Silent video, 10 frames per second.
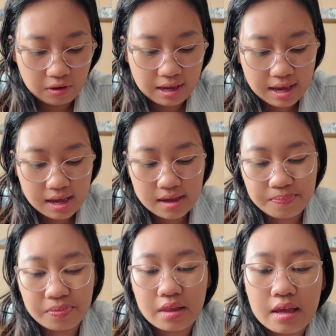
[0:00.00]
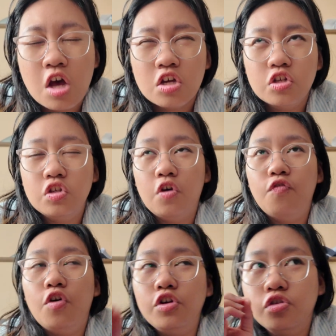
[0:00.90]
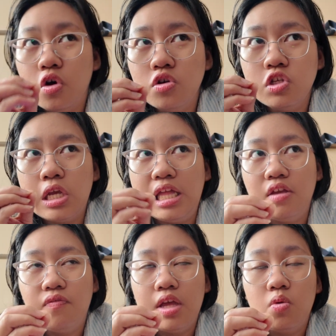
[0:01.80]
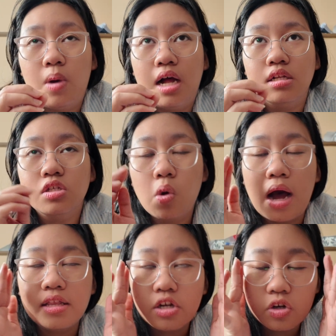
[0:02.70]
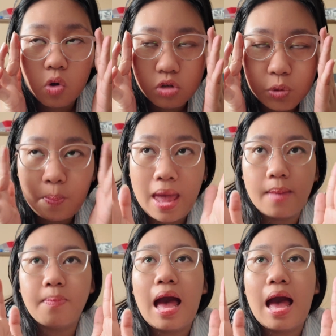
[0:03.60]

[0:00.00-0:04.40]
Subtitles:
Okay. So for those individuals who undergo SPEP